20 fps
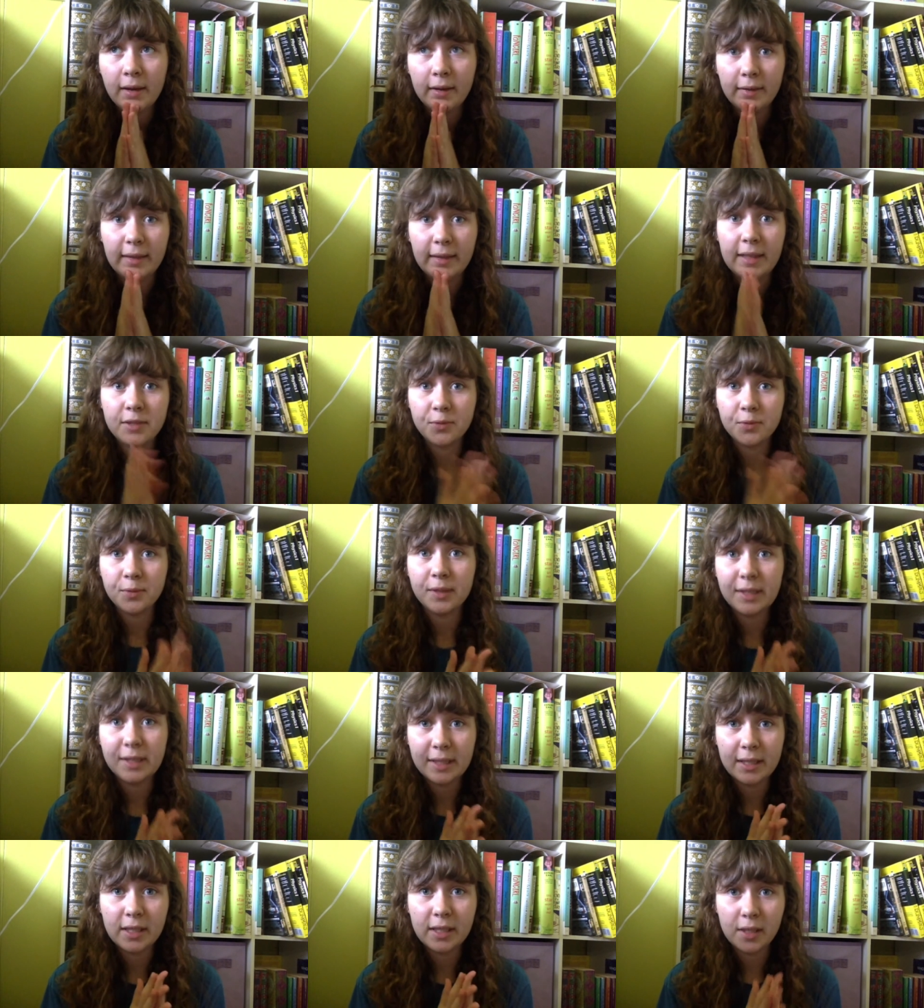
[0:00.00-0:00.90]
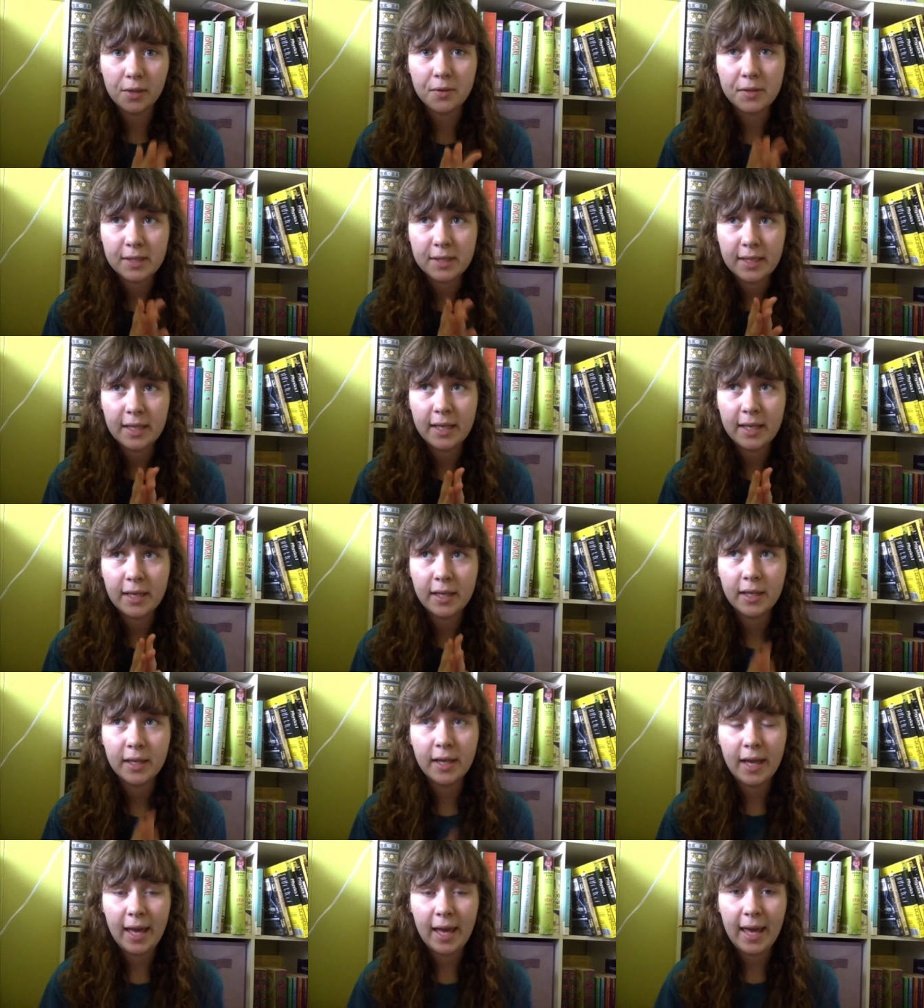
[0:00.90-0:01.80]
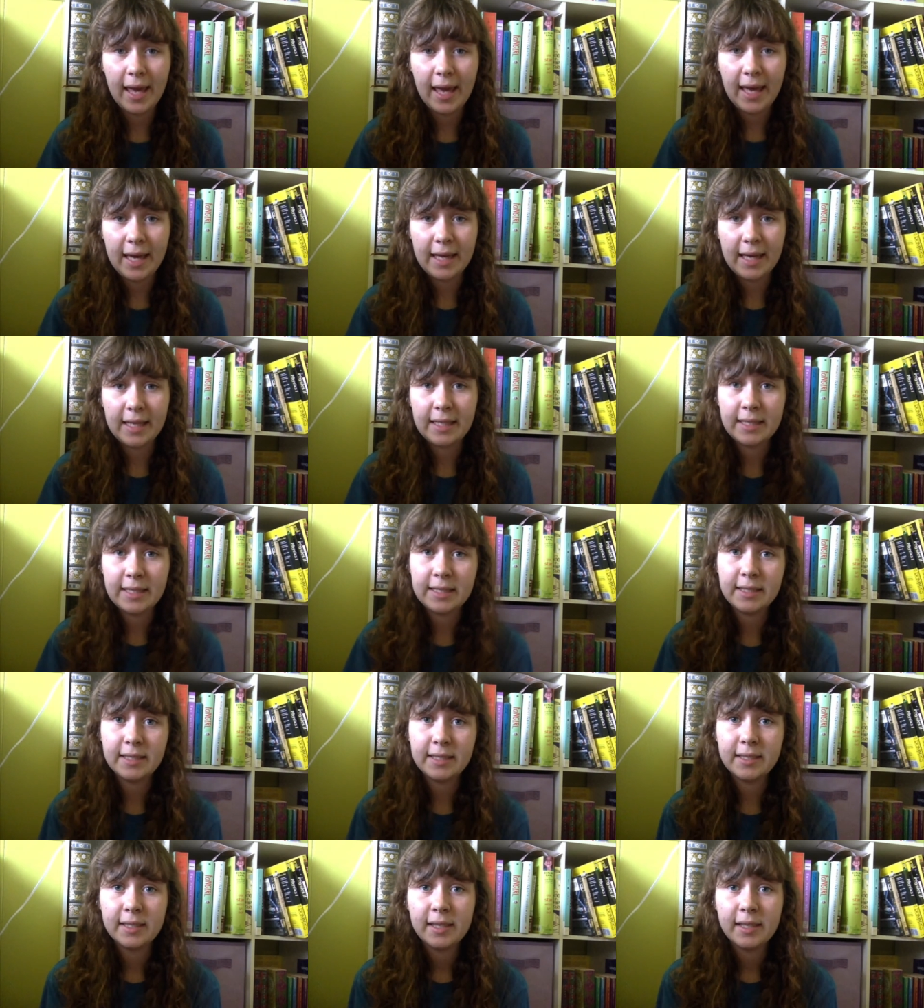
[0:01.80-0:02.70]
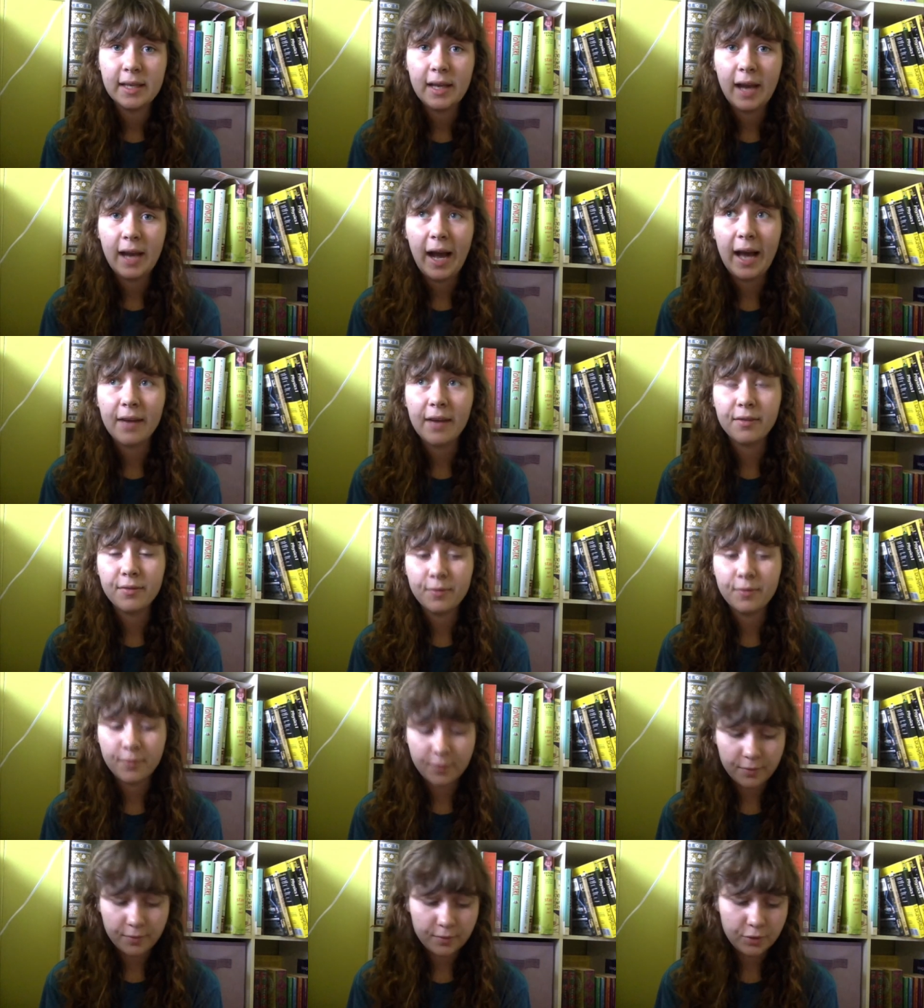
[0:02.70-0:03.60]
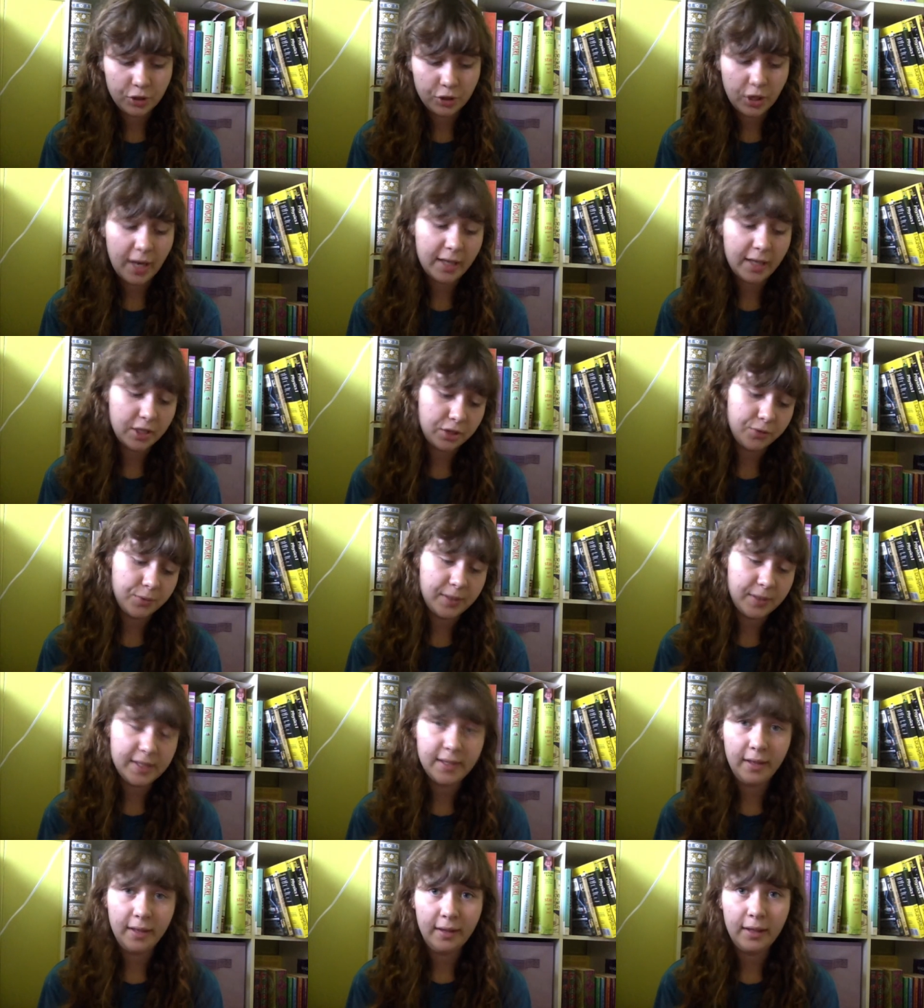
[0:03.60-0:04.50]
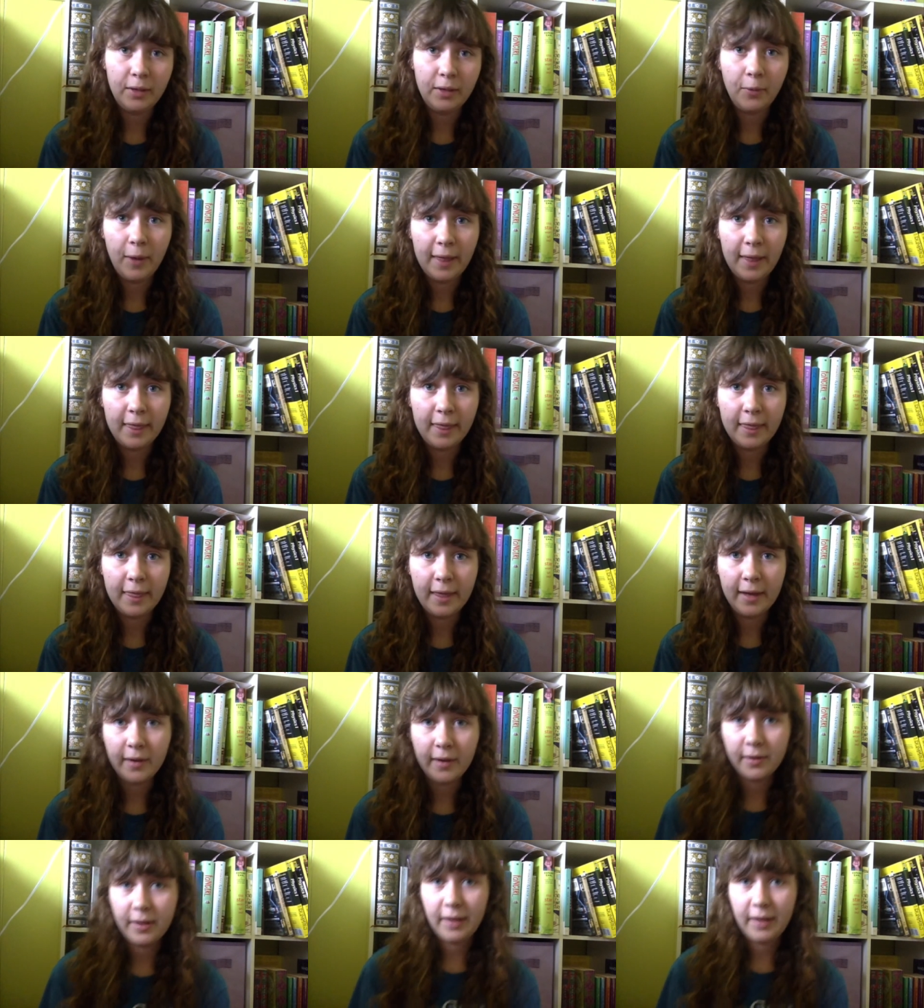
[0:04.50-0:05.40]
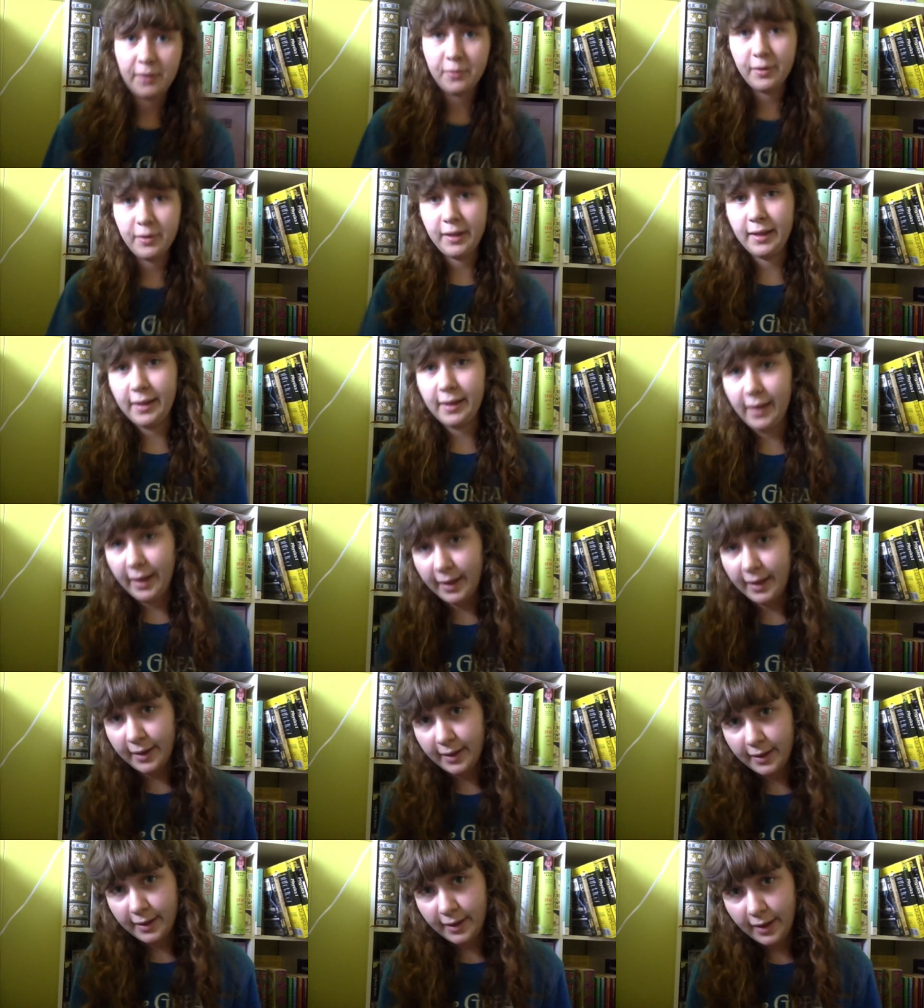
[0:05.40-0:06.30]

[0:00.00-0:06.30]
that's really close to here, and I've I just recently went there, and I really like.